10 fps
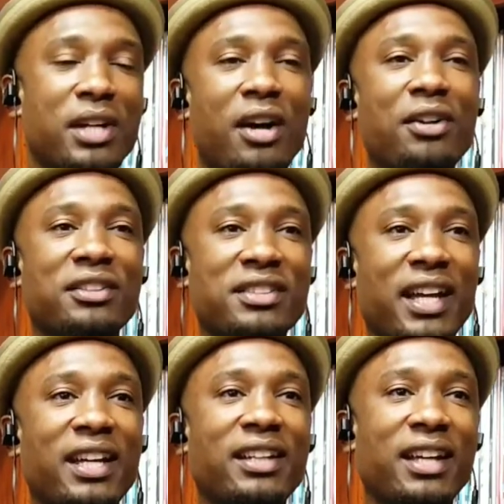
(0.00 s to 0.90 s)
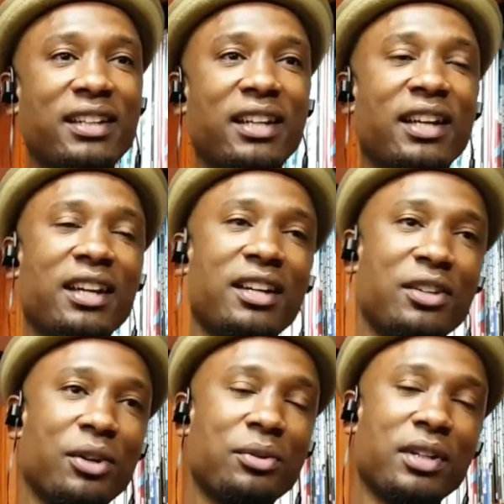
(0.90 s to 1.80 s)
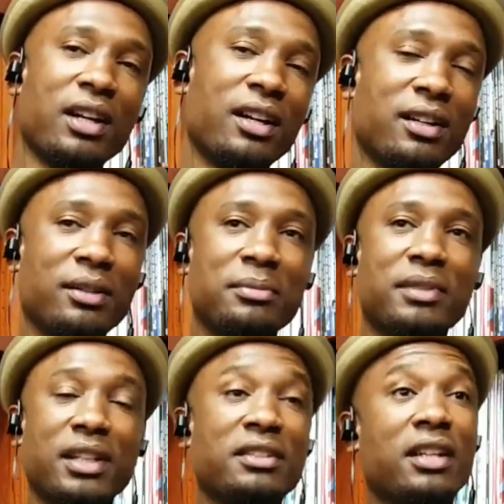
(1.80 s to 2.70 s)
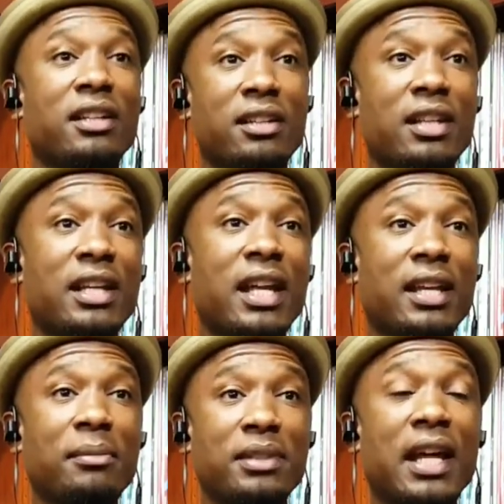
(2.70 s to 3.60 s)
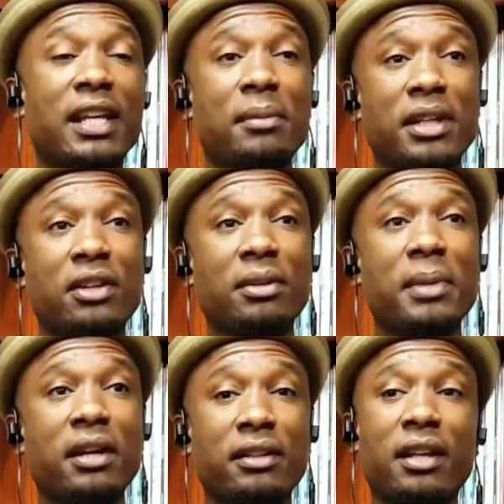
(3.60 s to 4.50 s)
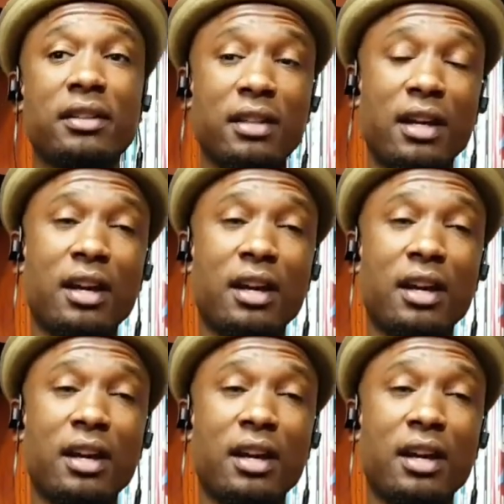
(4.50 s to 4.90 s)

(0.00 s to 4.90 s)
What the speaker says: We all understand that, at least in the dynamic here in America, that